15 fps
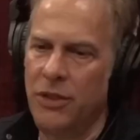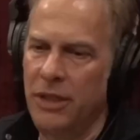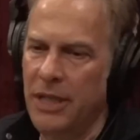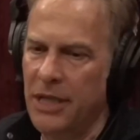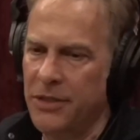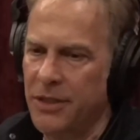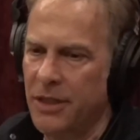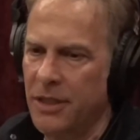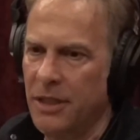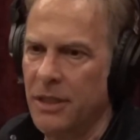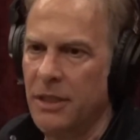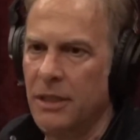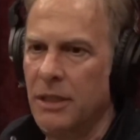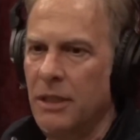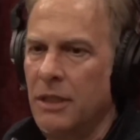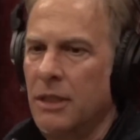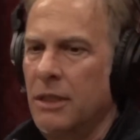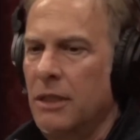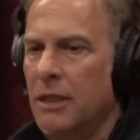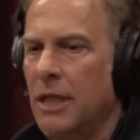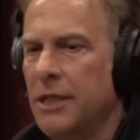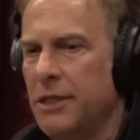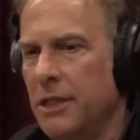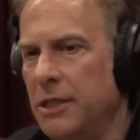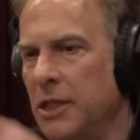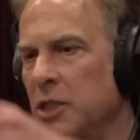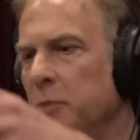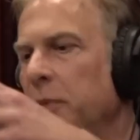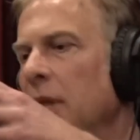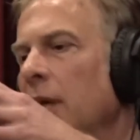It has the
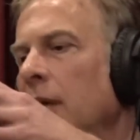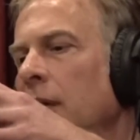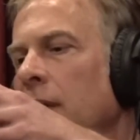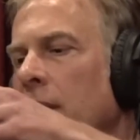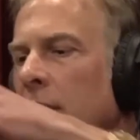display.